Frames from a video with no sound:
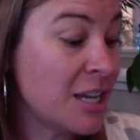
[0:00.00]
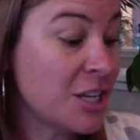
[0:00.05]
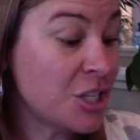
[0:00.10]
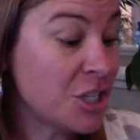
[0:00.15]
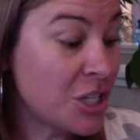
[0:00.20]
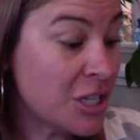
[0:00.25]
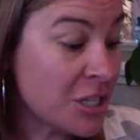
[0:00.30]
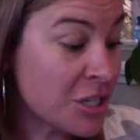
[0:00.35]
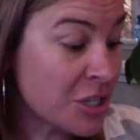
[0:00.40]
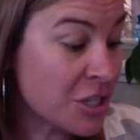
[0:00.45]

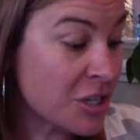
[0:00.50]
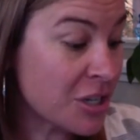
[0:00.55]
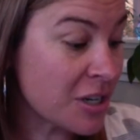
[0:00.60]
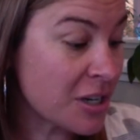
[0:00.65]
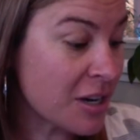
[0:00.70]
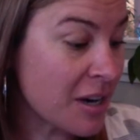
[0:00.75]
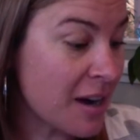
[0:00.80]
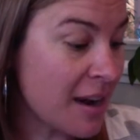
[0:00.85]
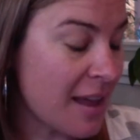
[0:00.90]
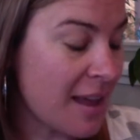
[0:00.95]

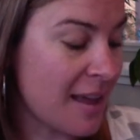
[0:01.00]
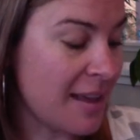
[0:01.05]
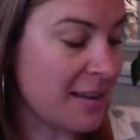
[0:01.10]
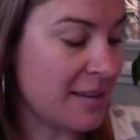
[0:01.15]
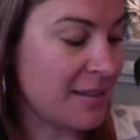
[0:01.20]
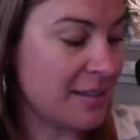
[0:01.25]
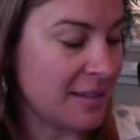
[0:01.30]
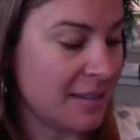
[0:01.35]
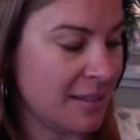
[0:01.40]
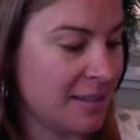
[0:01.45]
ginger
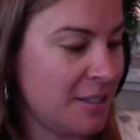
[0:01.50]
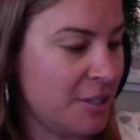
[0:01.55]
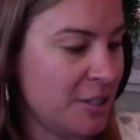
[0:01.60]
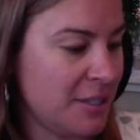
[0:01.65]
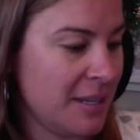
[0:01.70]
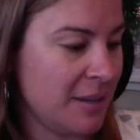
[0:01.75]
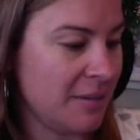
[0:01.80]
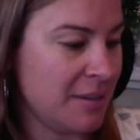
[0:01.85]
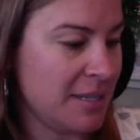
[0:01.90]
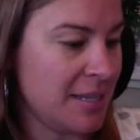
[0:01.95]
and it just
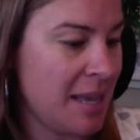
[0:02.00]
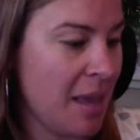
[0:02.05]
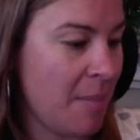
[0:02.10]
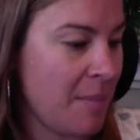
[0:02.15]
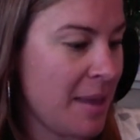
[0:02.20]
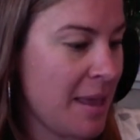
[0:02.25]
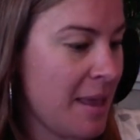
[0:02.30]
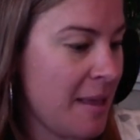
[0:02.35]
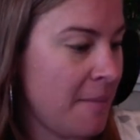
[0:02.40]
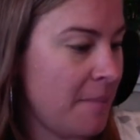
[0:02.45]
sounds
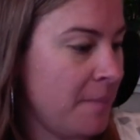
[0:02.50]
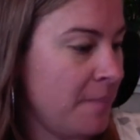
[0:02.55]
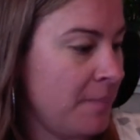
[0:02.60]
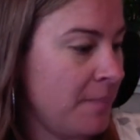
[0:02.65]
yummy.